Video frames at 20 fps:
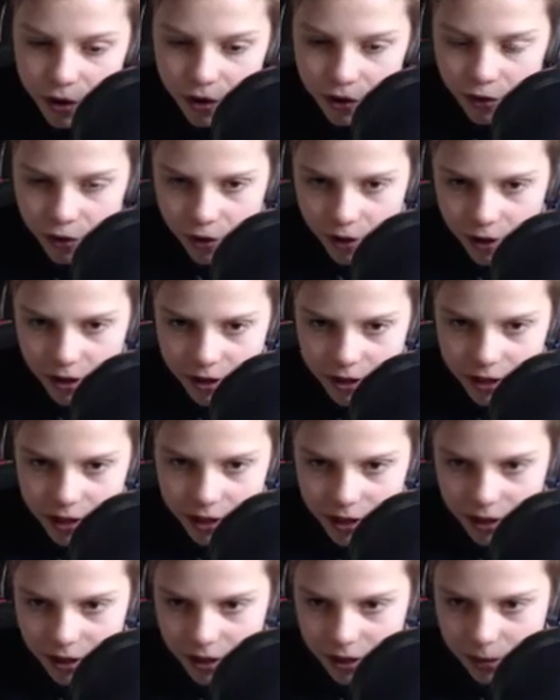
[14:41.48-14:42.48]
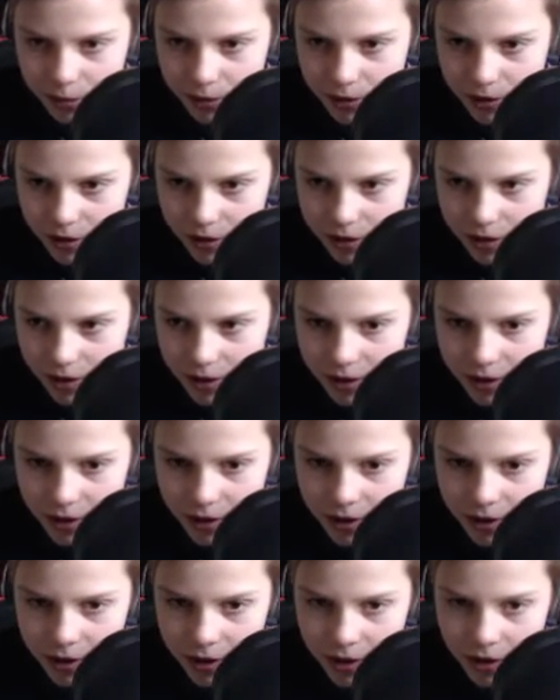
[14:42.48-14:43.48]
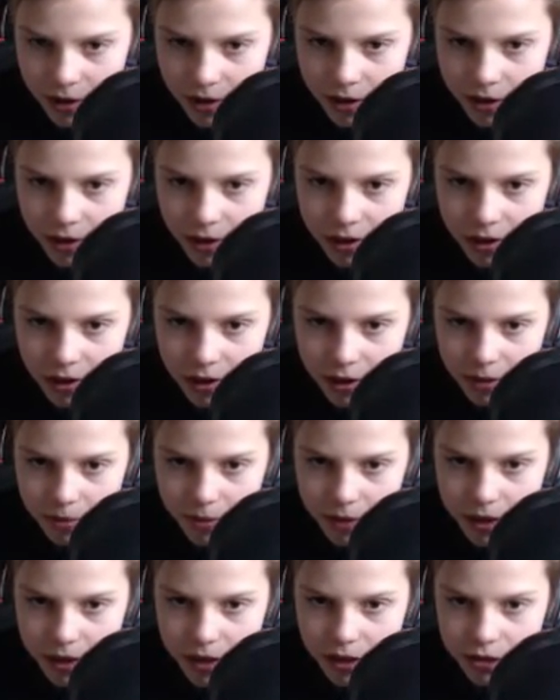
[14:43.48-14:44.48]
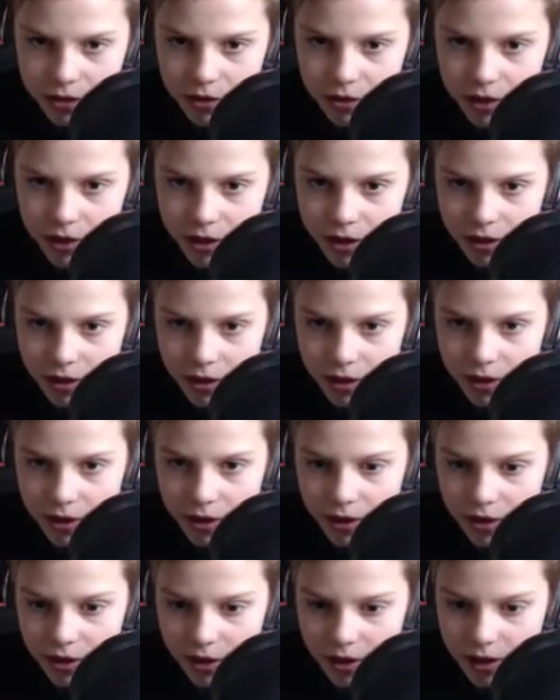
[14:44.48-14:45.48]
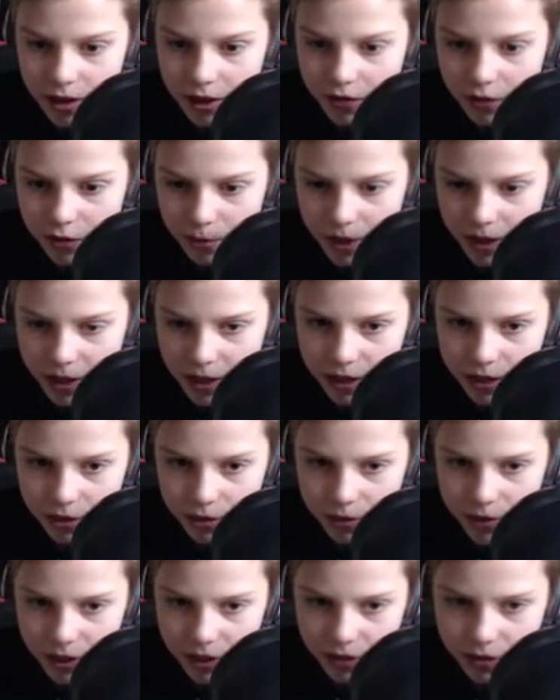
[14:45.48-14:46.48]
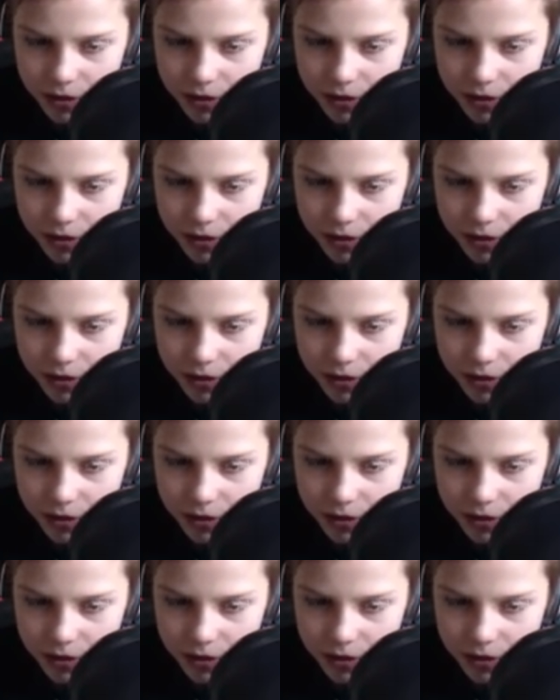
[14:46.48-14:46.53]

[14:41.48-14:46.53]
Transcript: know if you guys get this, but I'm literally never pleased with my